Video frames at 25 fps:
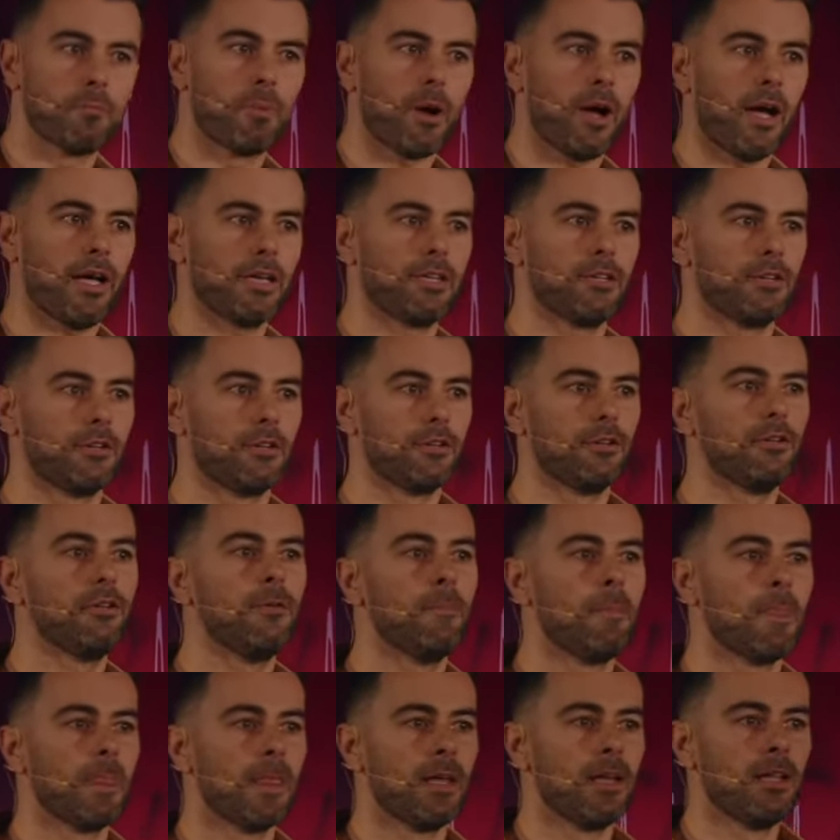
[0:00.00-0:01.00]
by you,
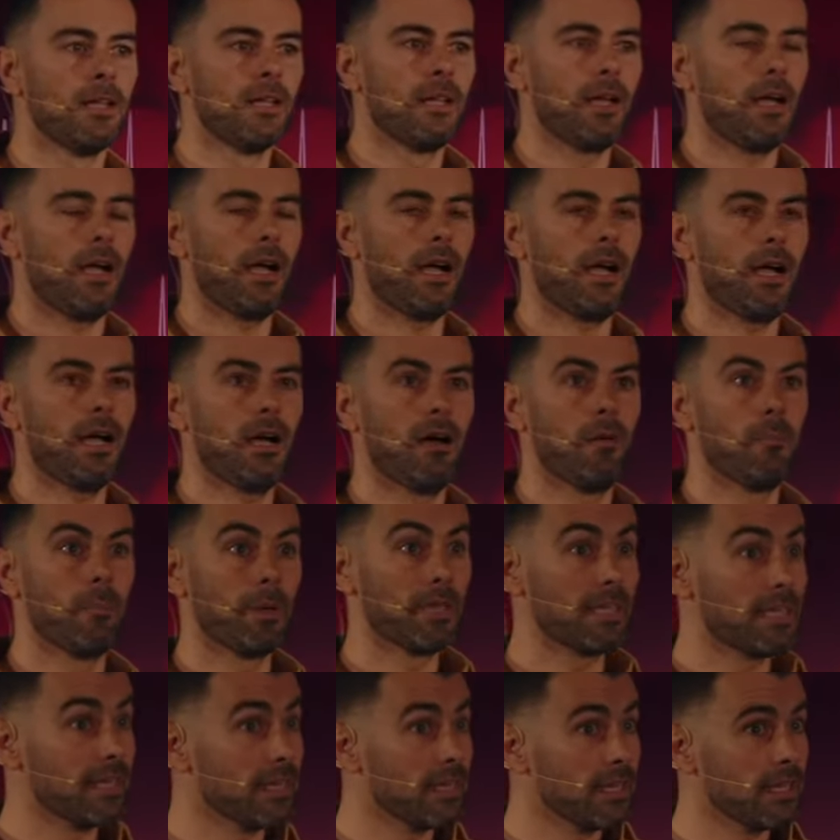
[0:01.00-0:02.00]
uh,
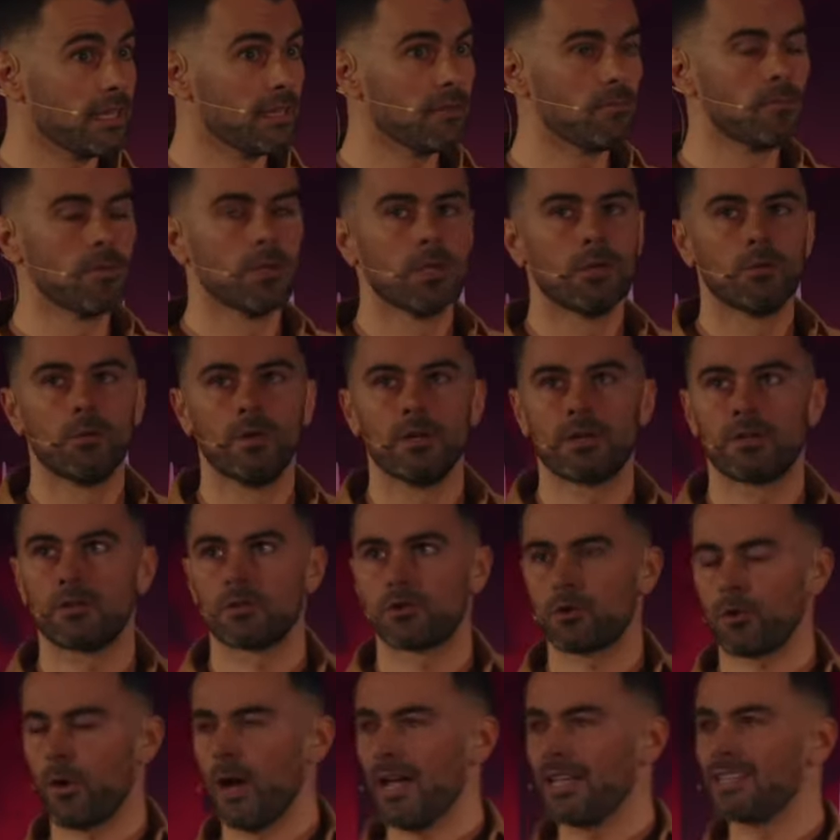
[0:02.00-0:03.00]
beginning with
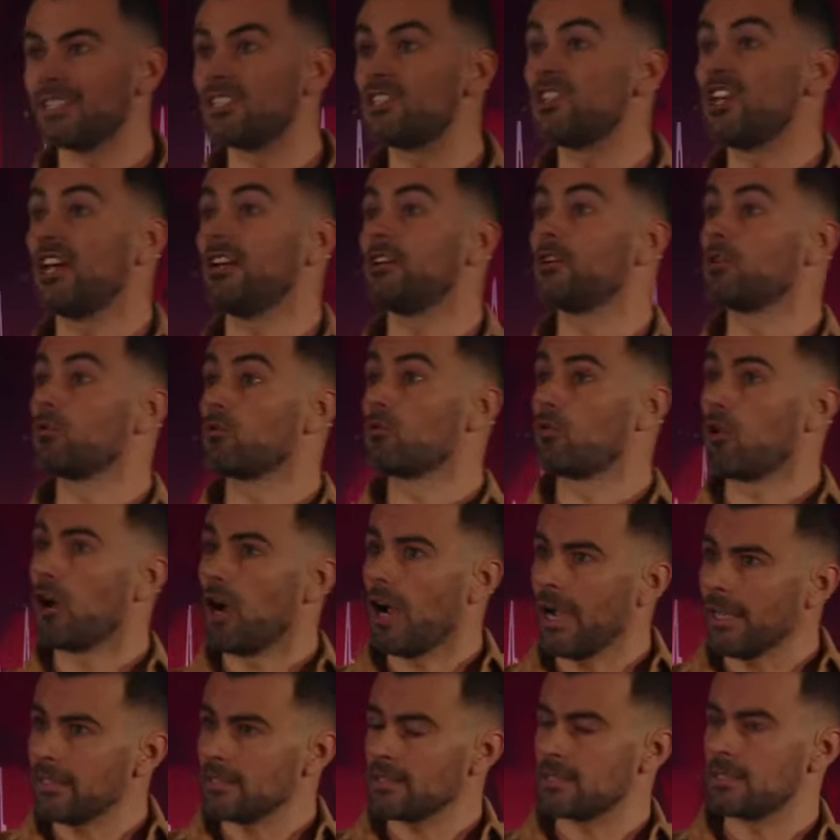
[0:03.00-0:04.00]
transgender
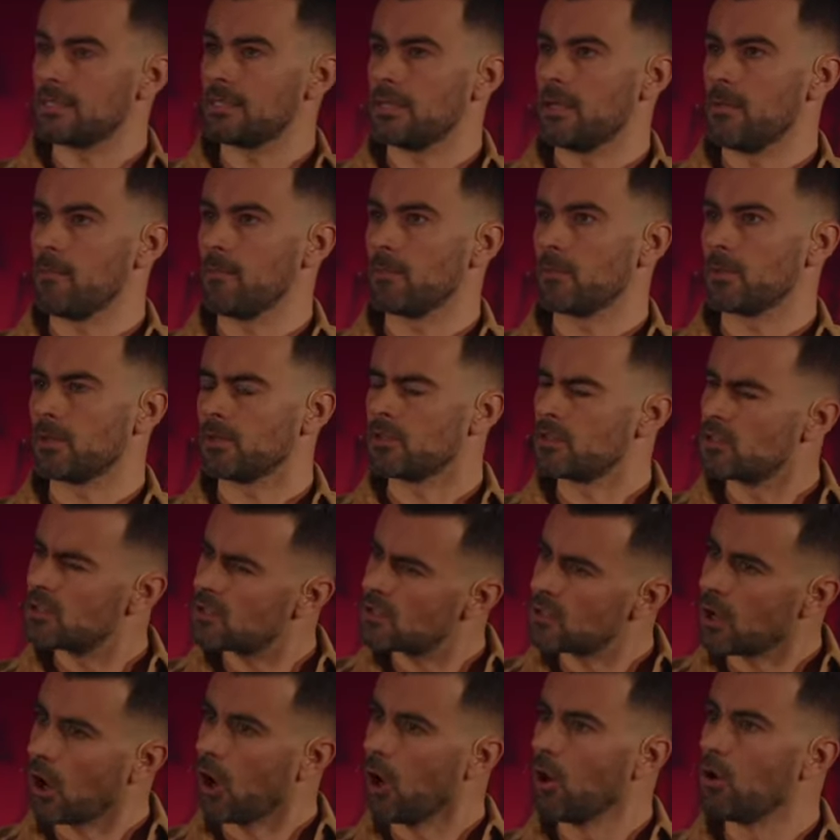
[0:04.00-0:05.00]
rights.
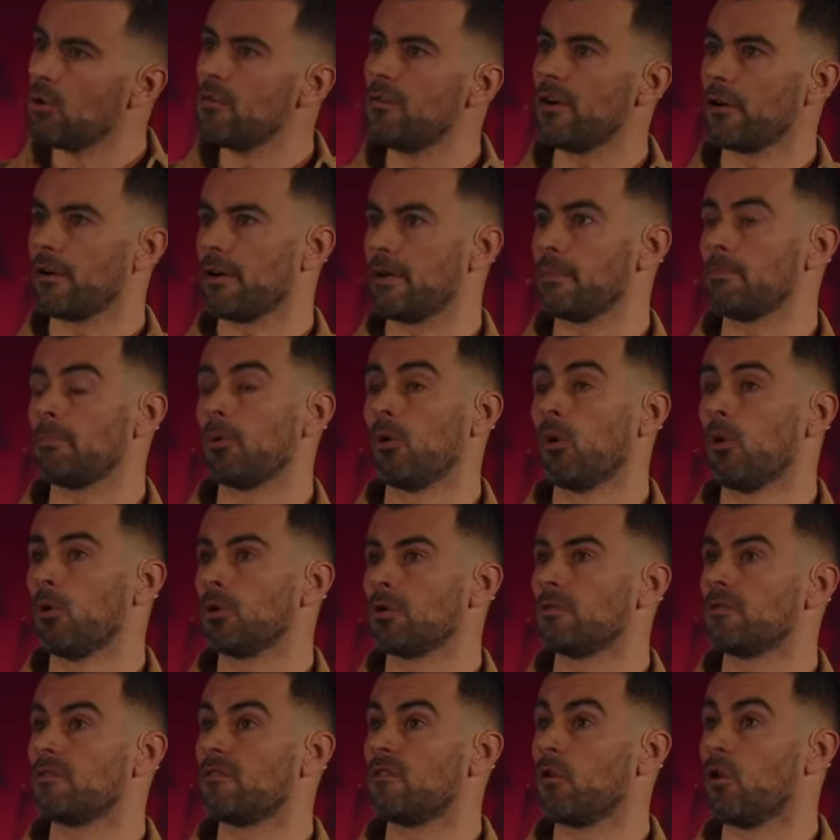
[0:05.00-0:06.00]
So very
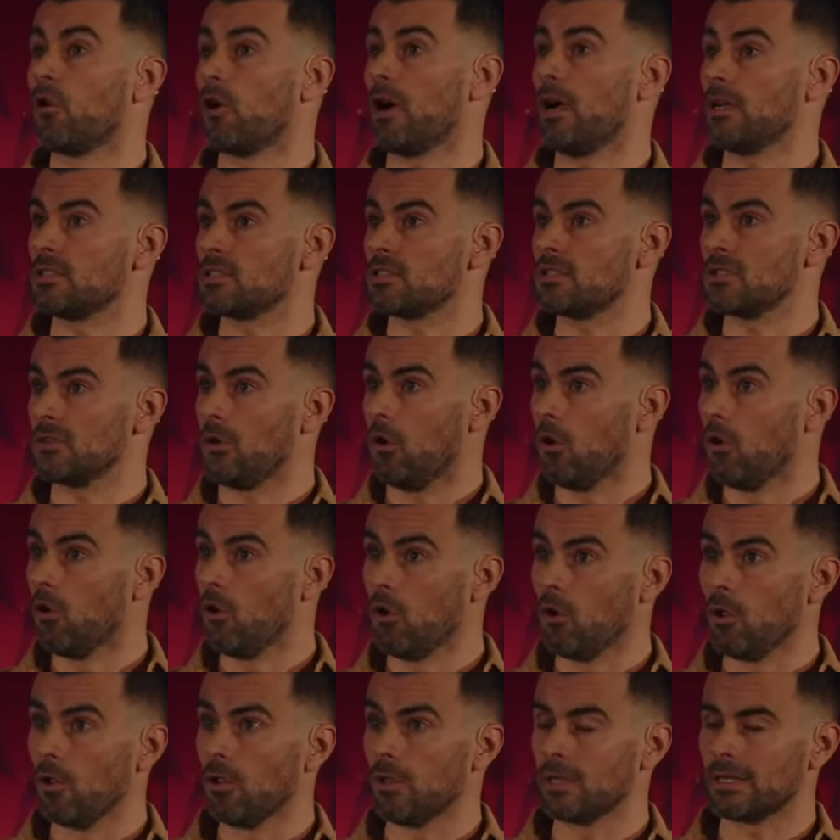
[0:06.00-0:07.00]
important for us
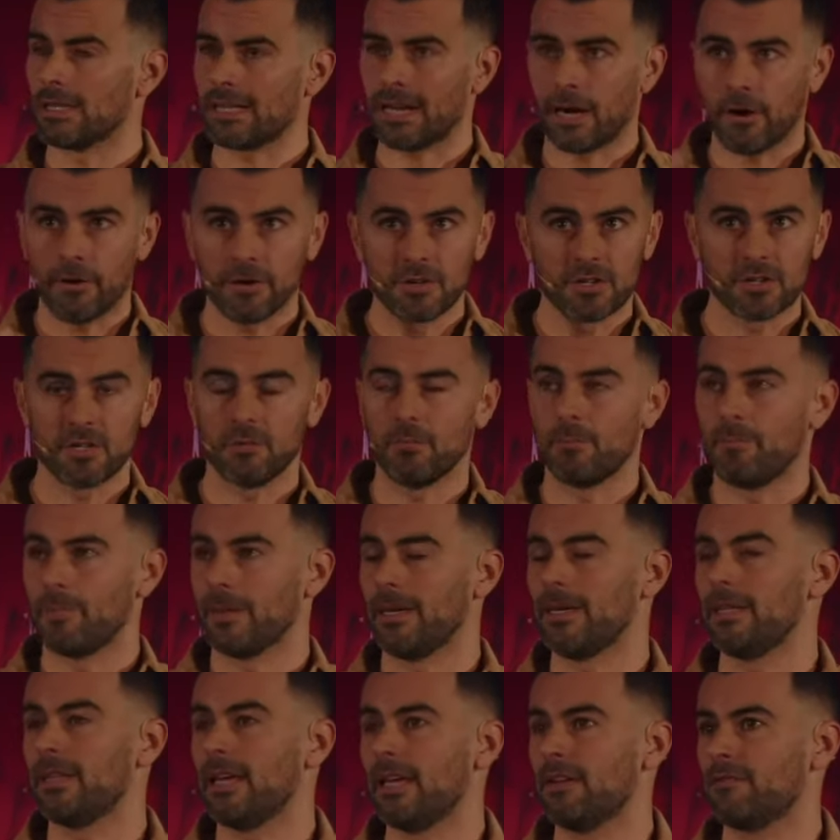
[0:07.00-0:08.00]
all. Encourage you to
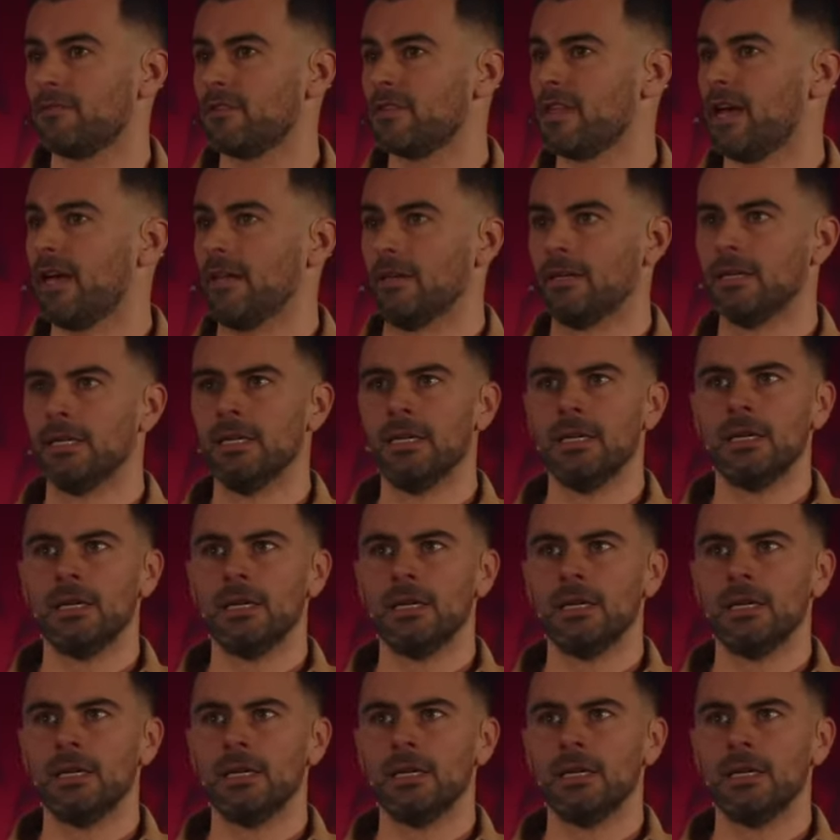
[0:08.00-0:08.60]
be there for that.